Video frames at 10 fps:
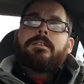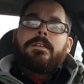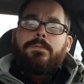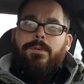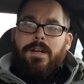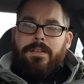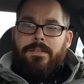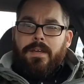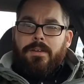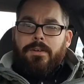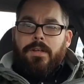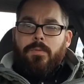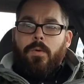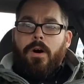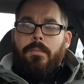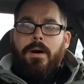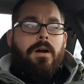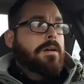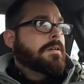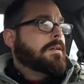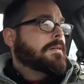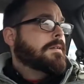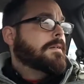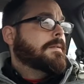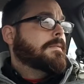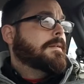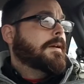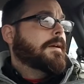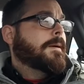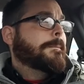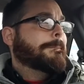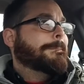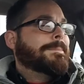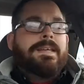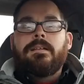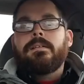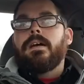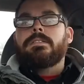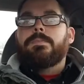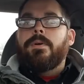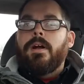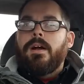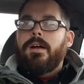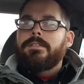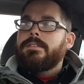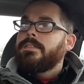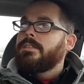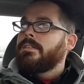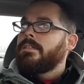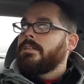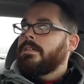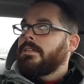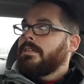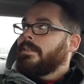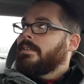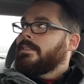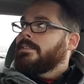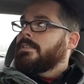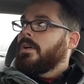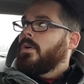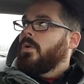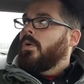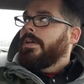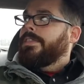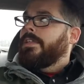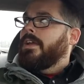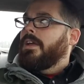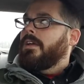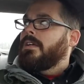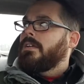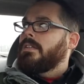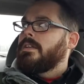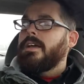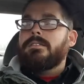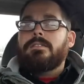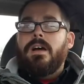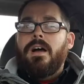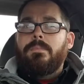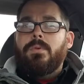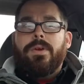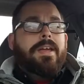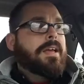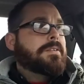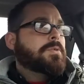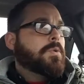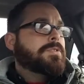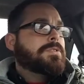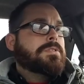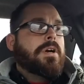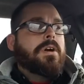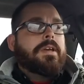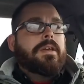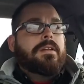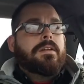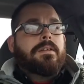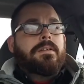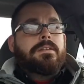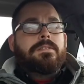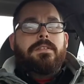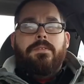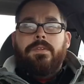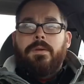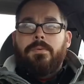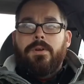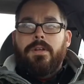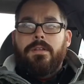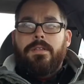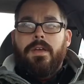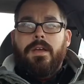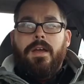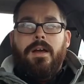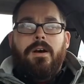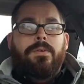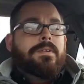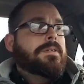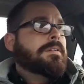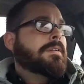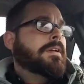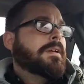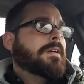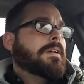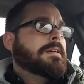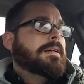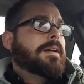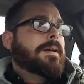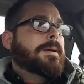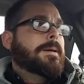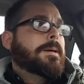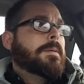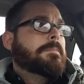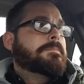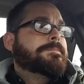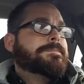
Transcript: didn't find anything good in Walmart. Um, not surprised. So I think next stop, I'm gonna head towards Target see if they put anything out. Um,